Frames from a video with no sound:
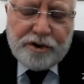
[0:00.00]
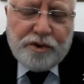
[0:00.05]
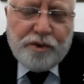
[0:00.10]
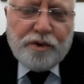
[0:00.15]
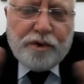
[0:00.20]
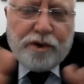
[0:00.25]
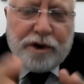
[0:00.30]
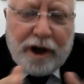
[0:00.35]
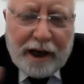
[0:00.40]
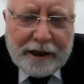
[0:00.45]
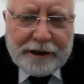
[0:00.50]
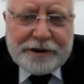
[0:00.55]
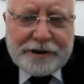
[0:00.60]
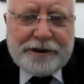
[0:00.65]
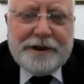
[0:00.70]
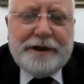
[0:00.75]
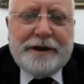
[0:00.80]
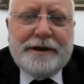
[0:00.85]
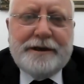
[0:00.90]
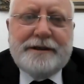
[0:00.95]
two
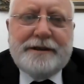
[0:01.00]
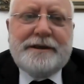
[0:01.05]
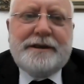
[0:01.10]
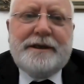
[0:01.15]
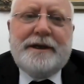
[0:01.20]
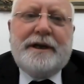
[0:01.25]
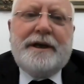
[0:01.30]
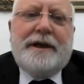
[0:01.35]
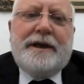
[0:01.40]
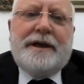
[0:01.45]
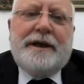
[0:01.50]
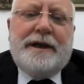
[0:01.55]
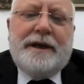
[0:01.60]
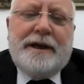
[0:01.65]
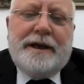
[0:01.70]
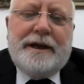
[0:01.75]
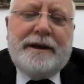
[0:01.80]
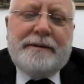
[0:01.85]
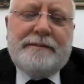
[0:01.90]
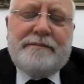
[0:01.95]
cultures
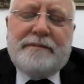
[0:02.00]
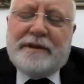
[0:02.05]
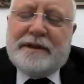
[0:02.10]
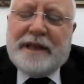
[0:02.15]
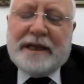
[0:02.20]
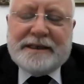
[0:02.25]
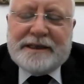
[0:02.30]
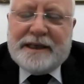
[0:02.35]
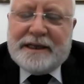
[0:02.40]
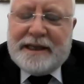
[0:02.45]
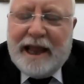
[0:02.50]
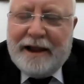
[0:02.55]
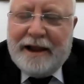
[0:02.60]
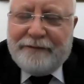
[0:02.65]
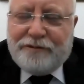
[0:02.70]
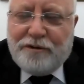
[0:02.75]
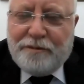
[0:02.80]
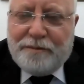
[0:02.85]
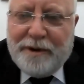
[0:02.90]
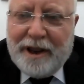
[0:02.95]
doesn't
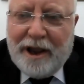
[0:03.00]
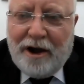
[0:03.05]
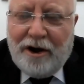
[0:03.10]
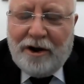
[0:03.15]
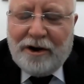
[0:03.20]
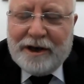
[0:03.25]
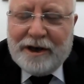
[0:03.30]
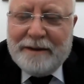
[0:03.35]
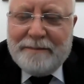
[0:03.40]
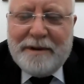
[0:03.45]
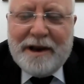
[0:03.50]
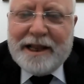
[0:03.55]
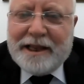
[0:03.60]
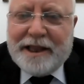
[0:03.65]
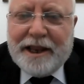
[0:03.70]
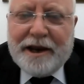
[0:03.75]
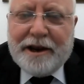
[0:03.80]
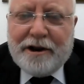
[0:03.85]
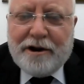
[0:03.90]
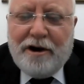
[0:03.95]
have to be only
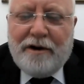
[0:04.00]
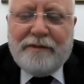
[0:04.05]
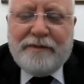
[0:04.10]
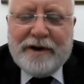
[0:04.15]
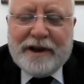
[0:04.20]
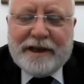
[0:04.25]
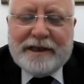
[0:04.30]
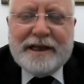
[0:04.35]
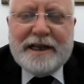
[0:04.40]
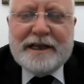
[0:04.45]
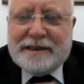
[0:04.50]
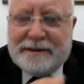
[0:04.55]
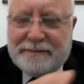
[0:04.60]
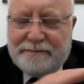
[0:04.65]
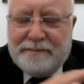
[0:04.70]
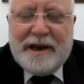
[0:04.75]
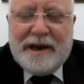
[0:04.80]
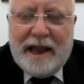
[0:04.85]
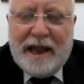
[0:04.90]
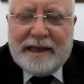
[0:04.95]
military conflict.
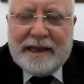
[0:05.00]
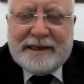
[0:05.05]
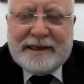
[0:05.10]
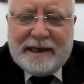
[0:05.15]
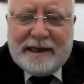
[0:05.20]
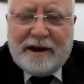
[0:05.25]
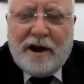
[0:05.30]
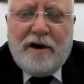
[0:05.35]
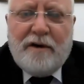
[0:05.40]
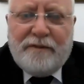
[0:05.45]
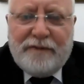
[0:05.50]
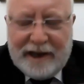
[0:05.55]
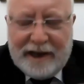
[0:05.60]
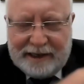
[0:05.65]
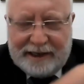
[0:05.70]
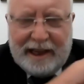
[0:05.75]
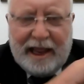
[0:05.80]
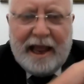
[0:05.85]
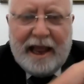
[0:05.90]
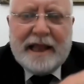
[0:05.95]
It's a
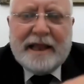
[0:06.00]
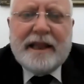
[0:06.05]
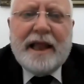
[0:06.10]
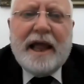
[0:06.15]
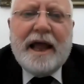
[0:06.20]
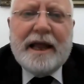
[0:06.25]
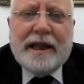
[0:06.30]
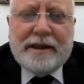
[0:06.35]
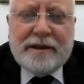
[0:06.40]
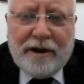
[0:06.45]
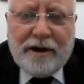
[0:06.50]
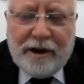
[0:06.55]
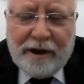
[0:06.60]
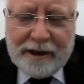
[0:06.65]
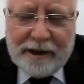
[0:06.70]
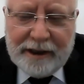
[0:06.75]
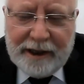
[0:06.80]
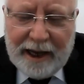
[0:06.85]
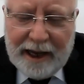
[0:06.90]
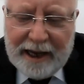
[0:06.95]
conflict at
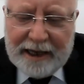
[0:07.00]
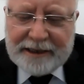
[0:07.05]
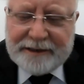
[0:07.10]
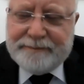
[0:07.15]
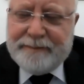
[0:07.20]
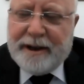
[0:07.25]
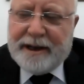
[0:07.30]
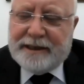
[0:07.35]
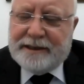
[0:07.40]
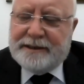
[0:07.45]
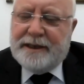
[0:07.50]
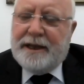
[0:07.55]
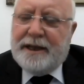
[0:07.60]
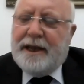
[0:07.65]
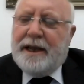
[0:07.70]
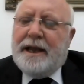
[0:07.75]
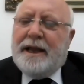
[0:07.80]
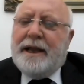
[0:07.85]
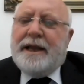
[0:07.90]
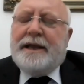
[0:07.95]
all aspects.
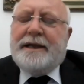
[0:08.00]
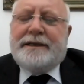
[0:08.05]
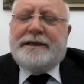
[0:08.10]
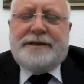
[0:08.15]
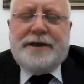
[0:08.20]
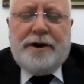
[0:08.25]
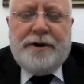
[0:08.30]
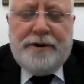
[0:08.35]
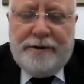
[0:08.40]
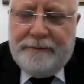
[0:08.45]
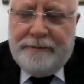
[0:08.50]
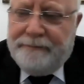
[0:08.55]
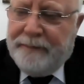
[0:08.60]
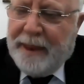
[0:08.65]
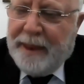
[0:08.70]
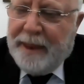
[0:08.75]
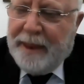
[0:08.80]
So,